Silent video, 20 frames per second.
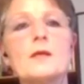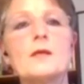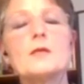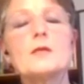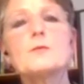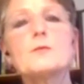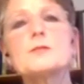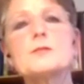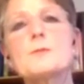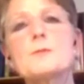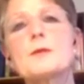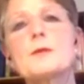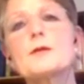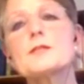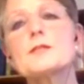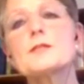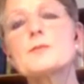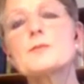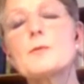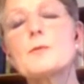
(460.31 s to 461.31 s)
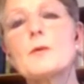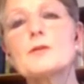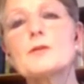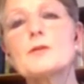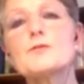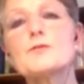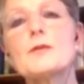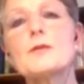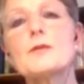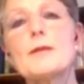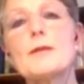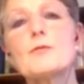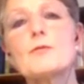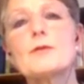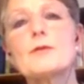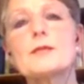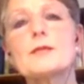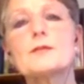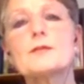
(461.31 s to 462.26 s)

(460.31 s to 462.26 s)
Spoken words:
It was because we want to elaborate,